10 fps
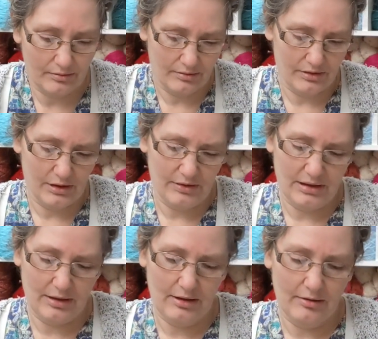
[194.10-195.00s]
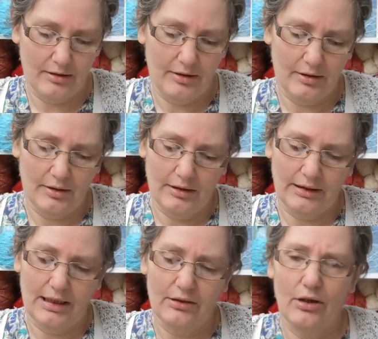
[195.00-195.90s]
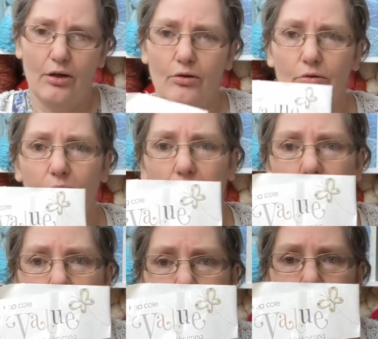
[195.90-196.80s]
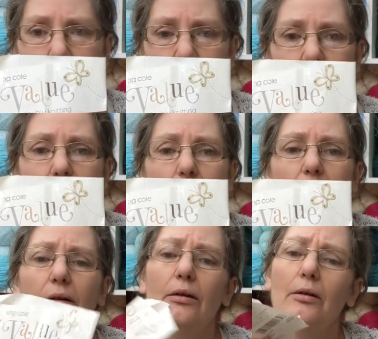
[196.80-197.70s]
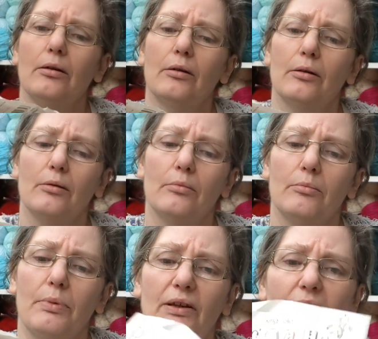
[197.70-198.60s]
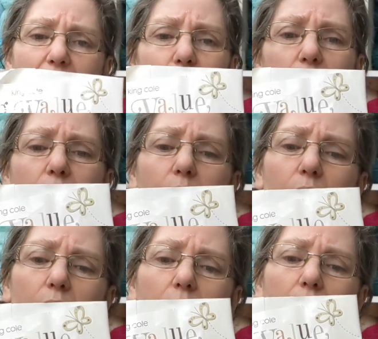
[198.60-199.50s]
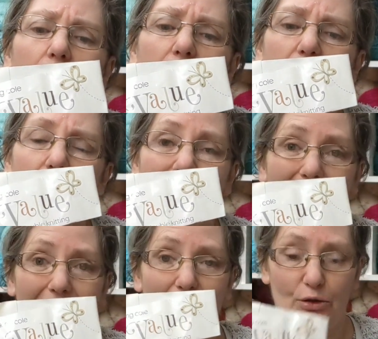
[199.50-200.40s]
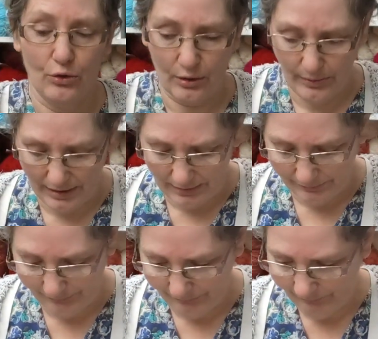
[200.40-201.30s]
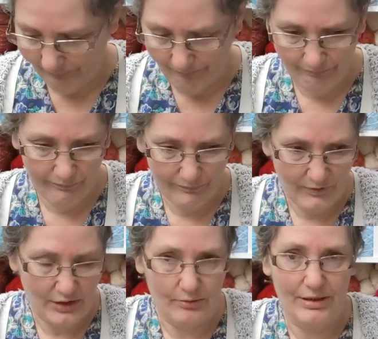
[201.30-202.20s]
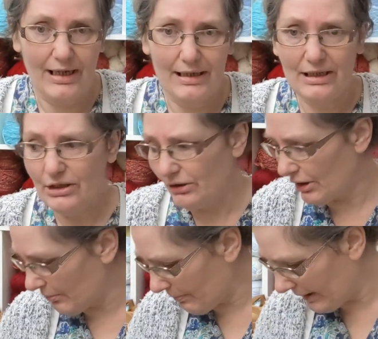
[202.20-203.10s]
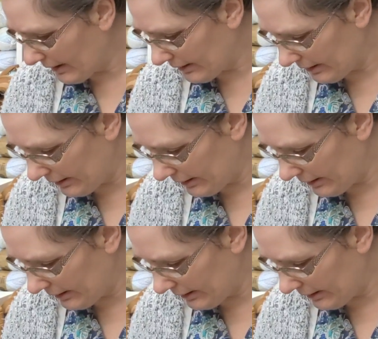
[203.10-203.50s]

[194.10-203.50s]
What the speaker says: So it's a King Cole big value in the Glen colourway. So that needs to go back